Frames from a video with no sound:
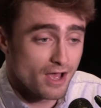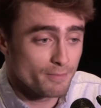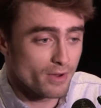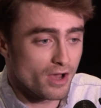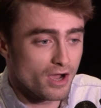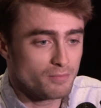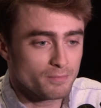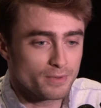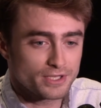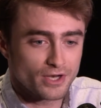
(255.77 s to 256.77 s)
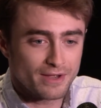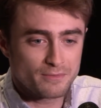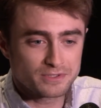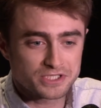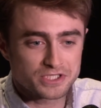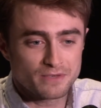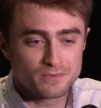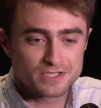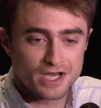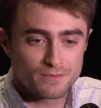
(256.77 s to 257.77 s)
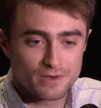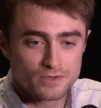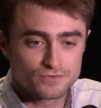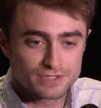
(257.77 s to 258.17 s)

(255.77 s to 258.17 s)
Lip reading: But you know, it was kind of one of those